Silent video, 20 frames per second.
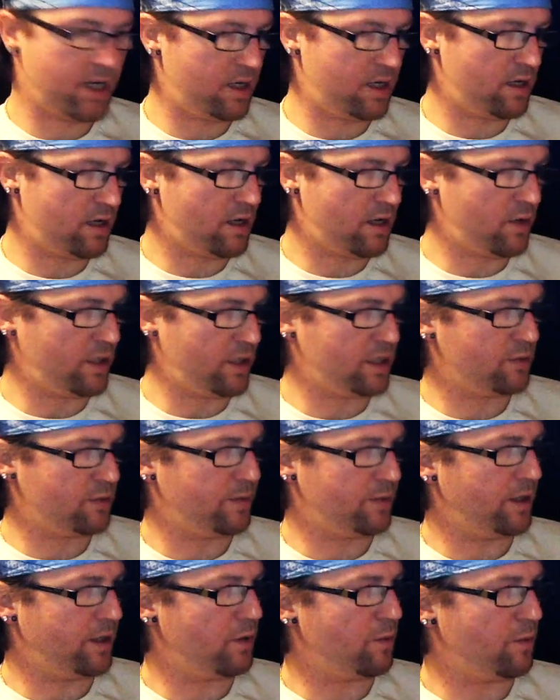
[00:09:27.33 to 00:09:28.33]
I want it to be
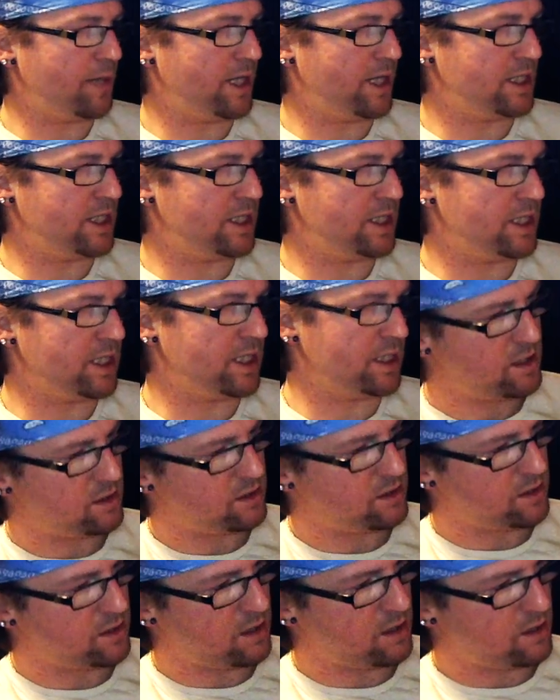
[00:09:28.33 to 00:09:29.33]
all blended in.
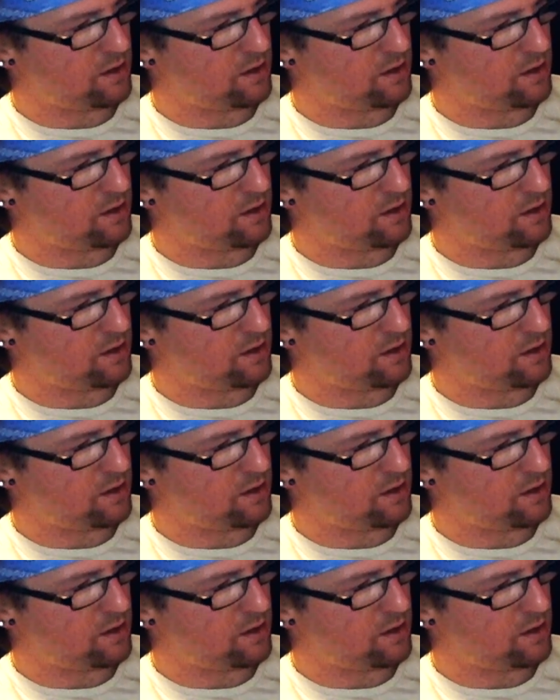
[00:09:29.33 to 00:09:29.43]
So